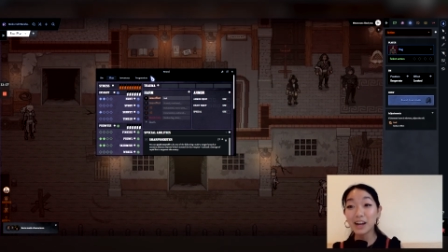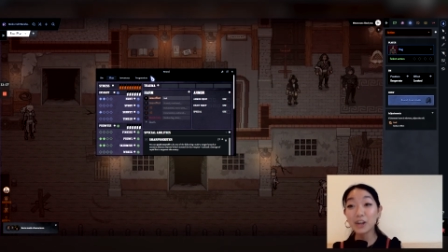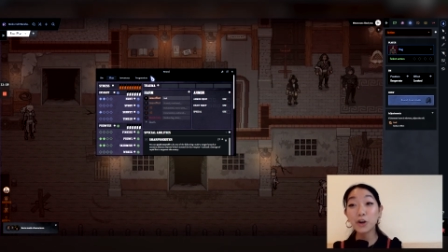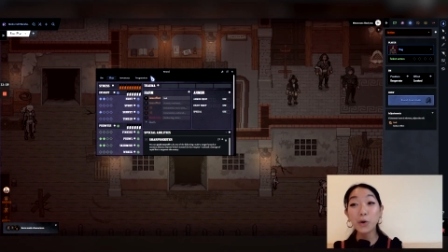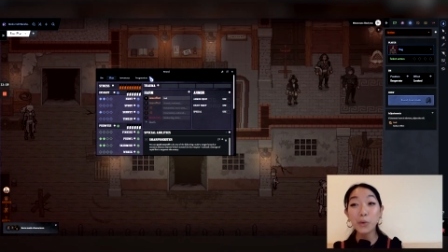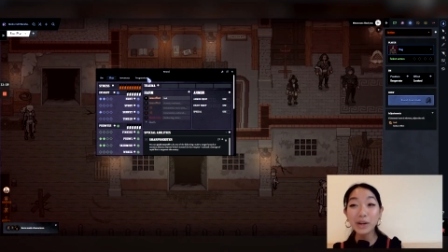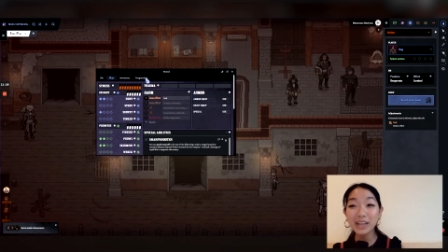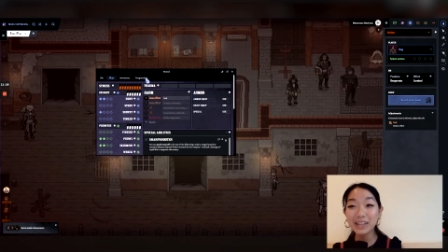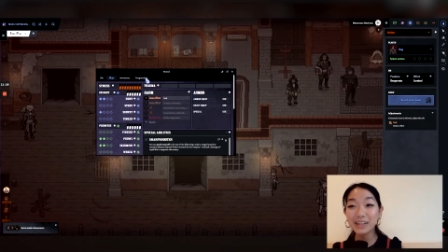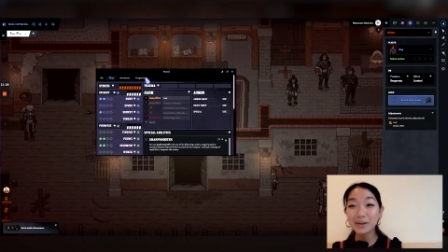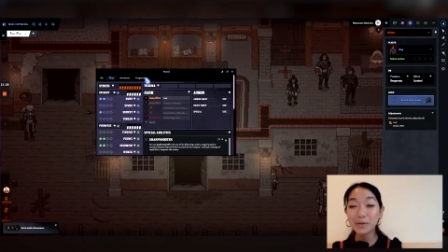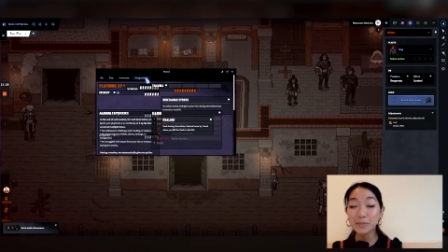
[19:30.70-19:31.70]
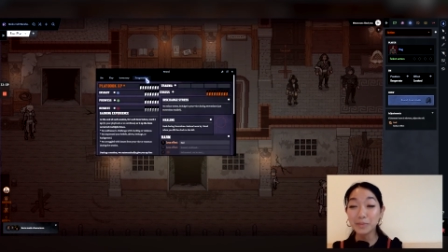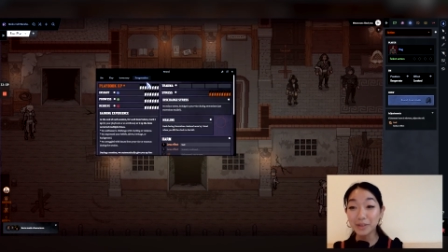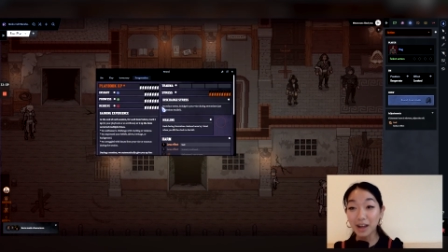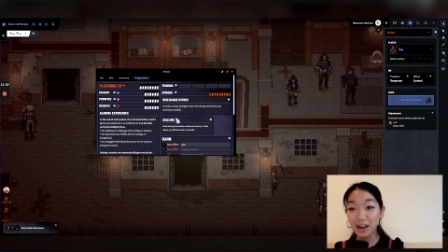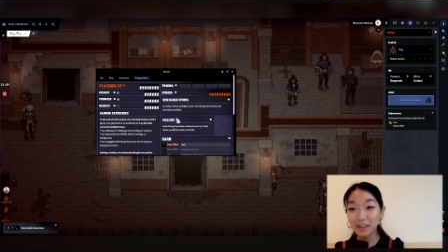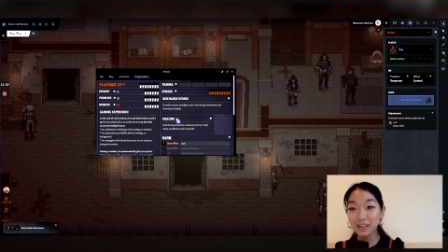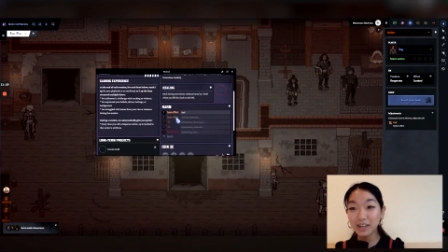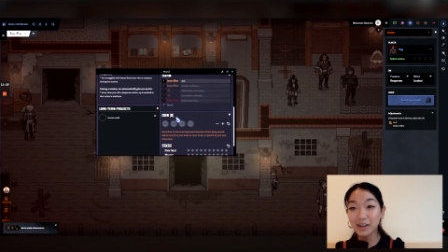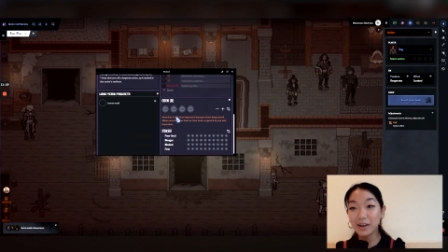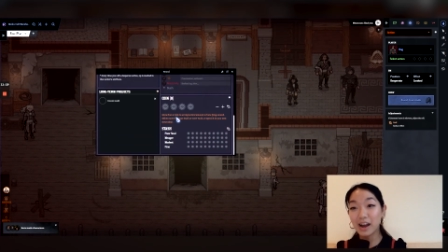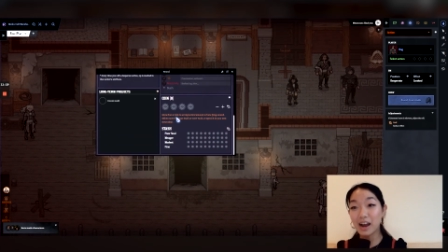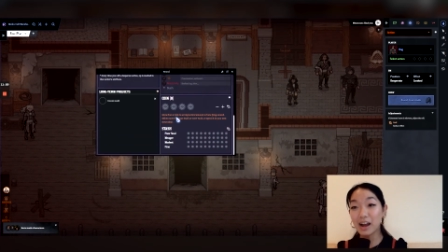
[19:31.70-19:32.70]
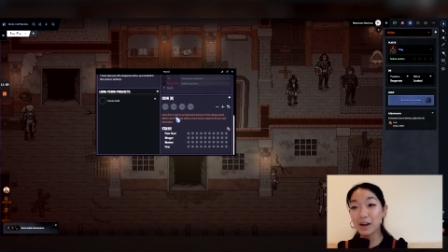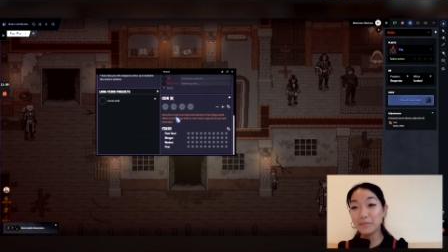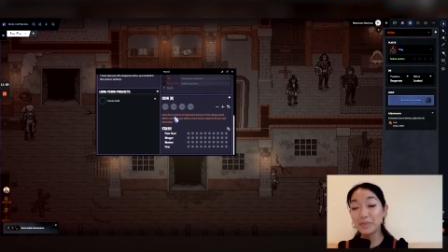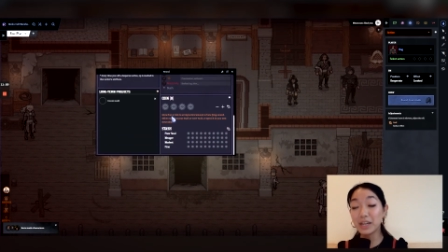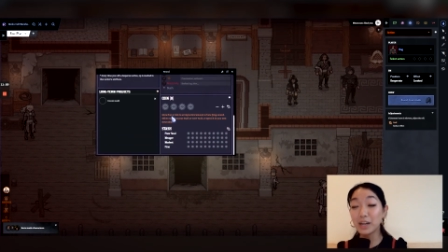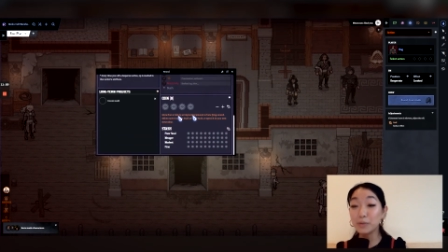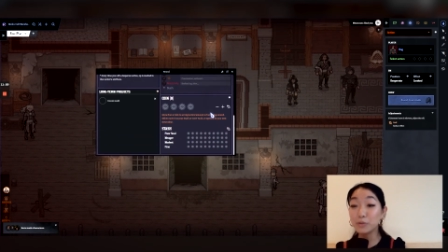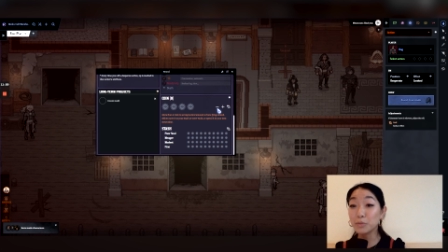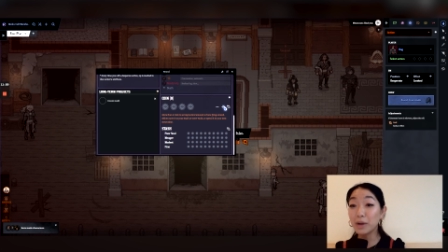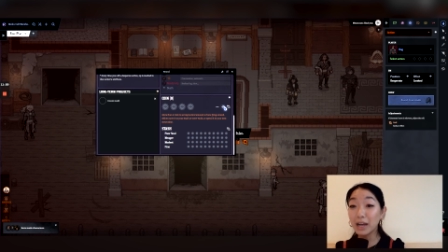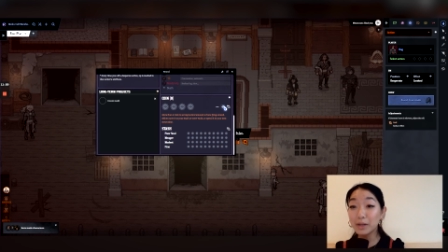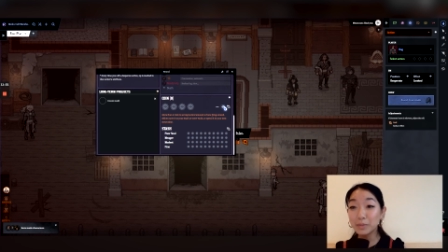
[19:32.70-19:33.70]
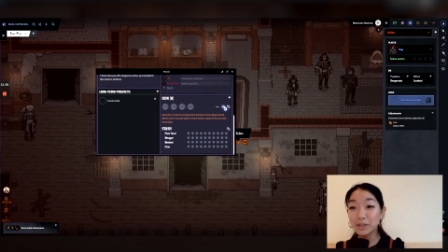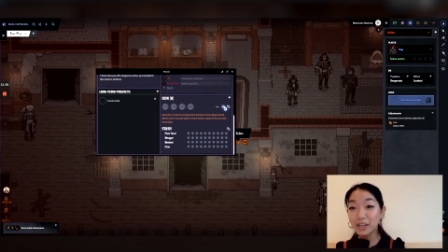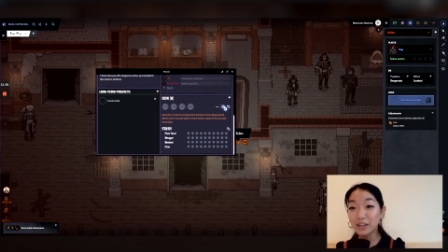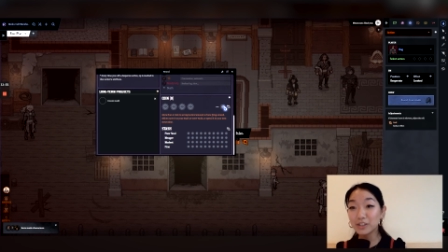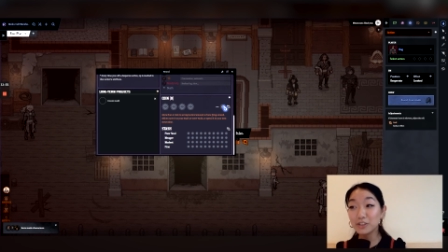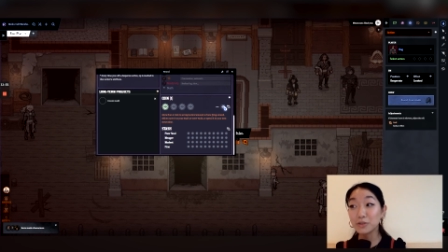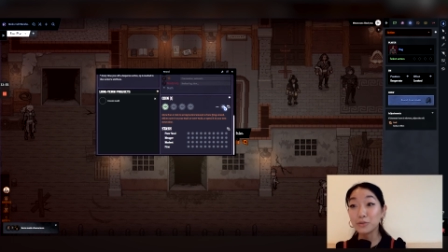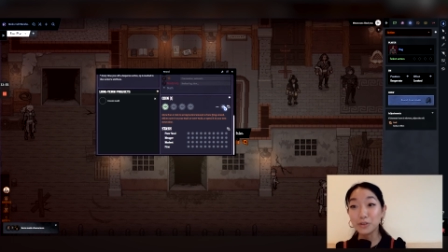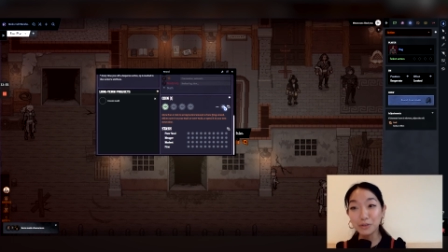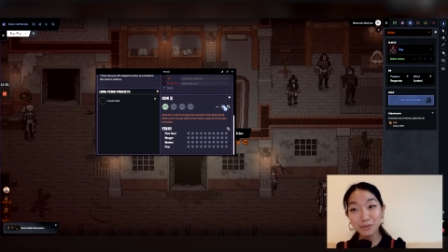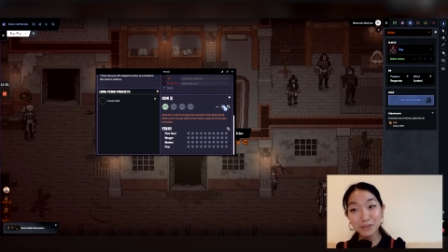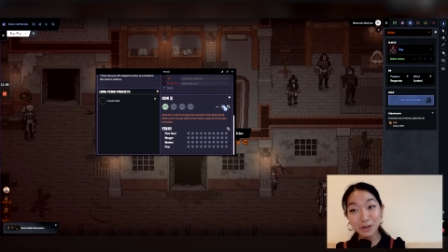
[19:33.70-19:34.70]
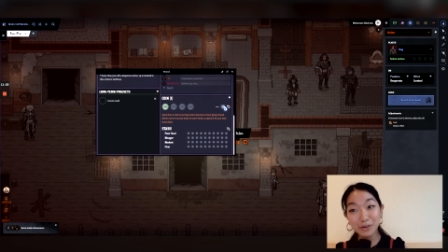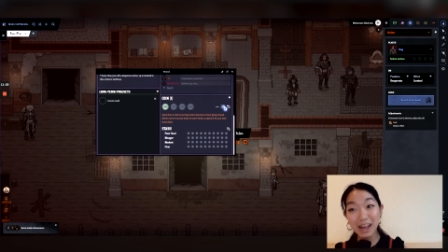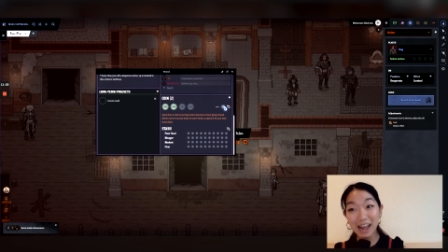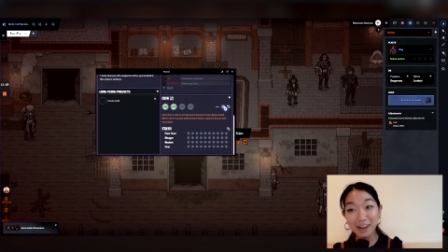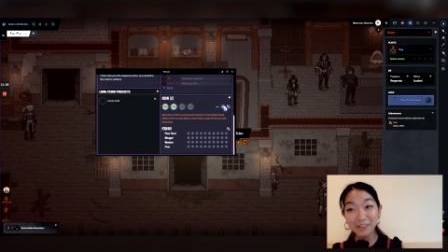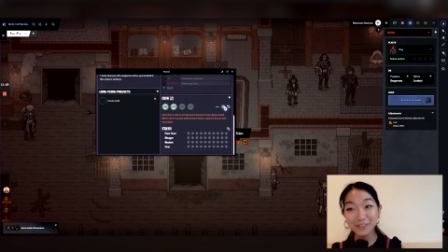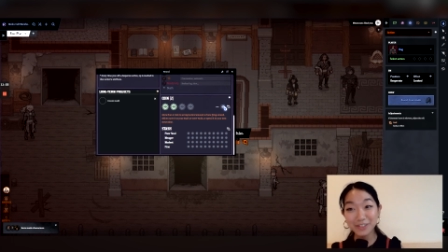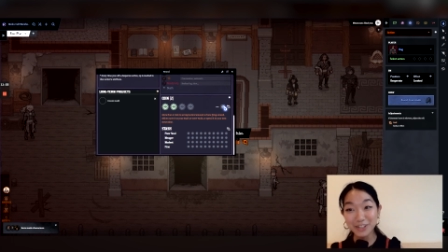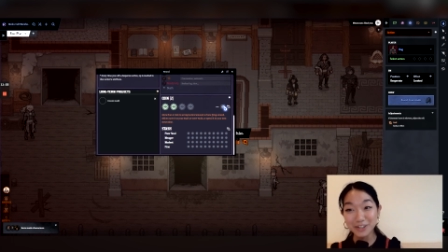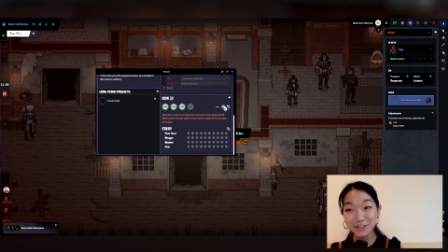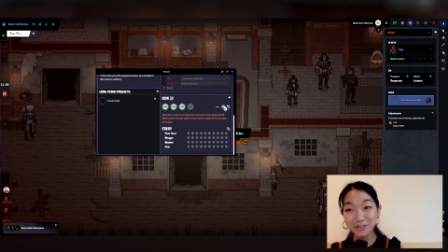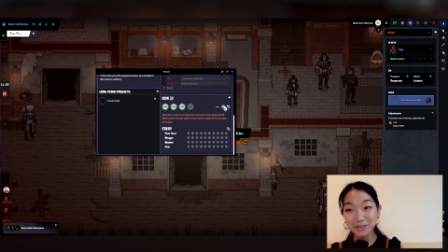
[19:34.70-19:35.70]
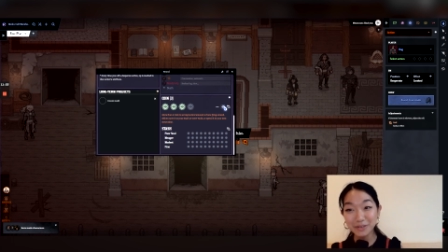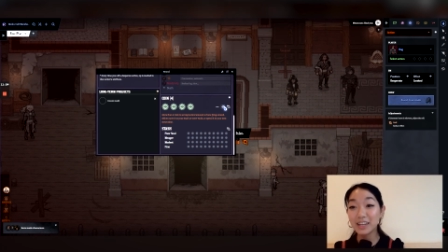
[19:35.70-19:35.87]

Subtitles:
coin block. It helps remind players so you don't have to,